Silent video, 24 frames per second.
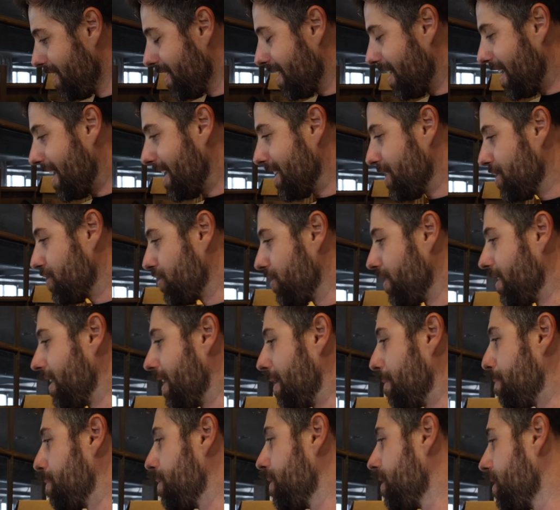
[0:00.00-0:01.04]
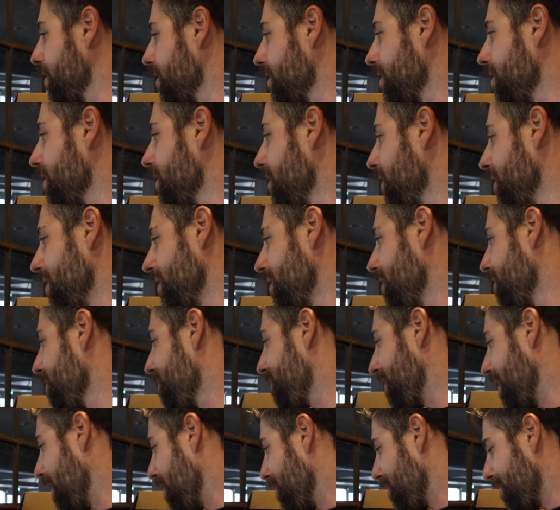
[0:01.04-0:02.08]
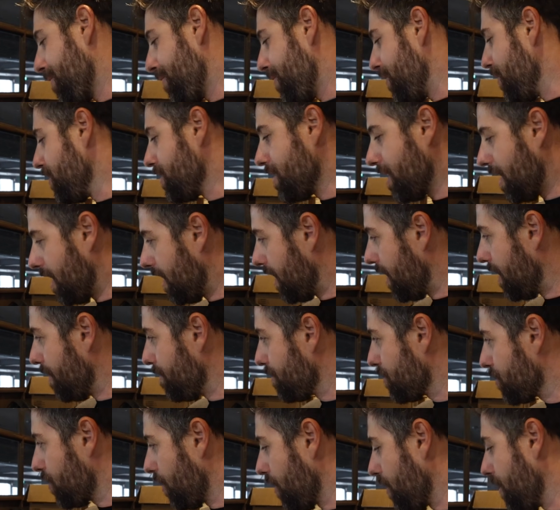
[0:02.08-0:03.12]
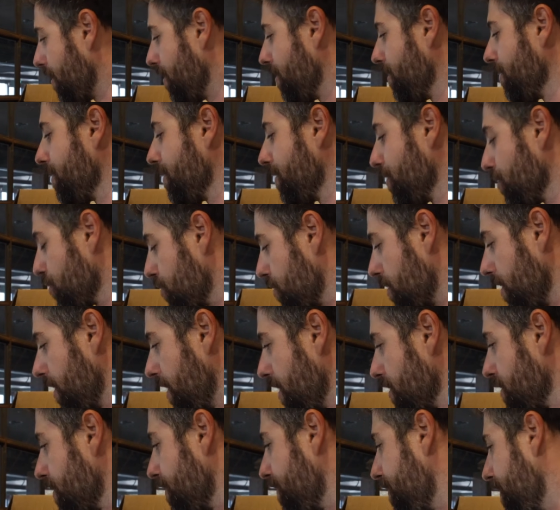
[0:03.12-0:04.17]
I stood up, fell off a few times, got on, it was loads of